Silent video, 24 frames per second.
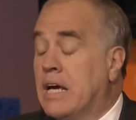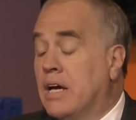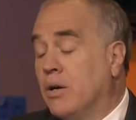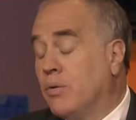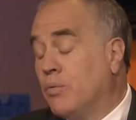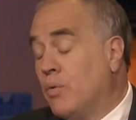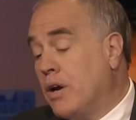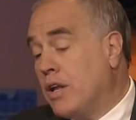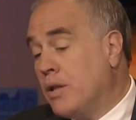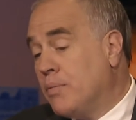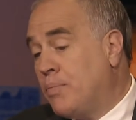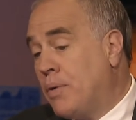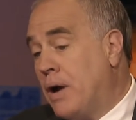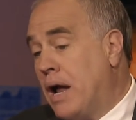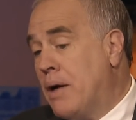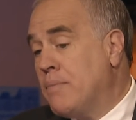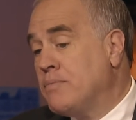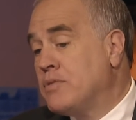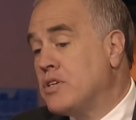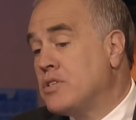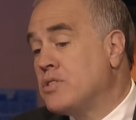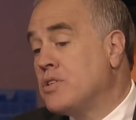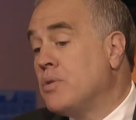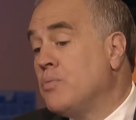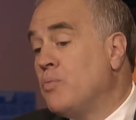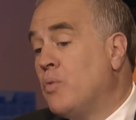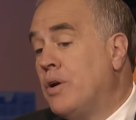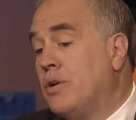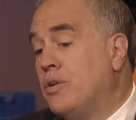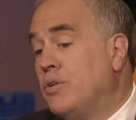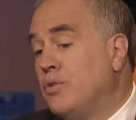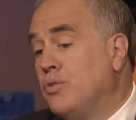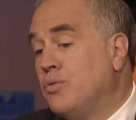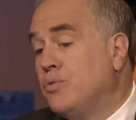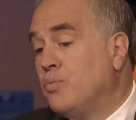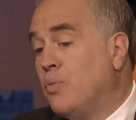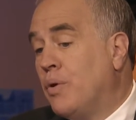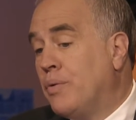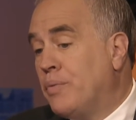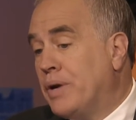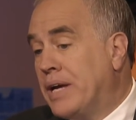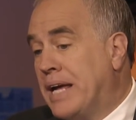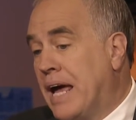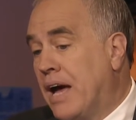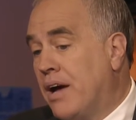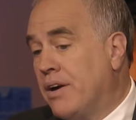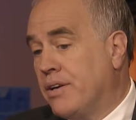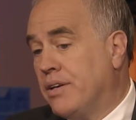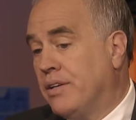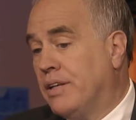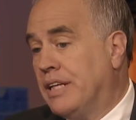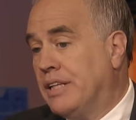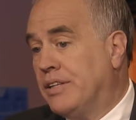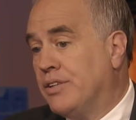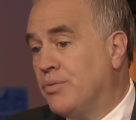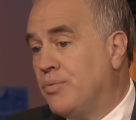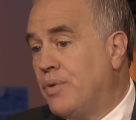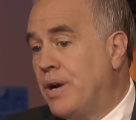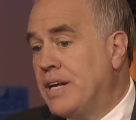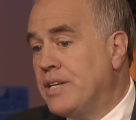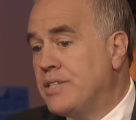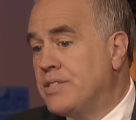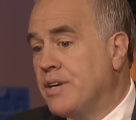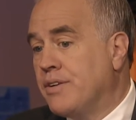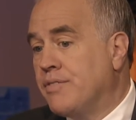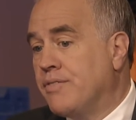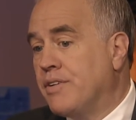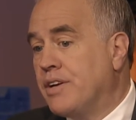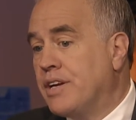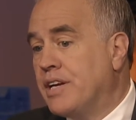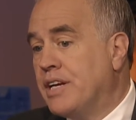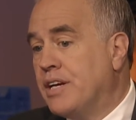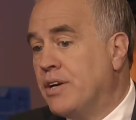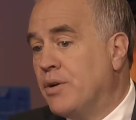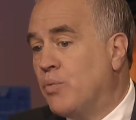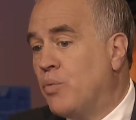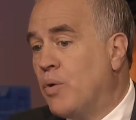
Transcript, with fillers: One of the problems is that when you when we calculate the rates every year,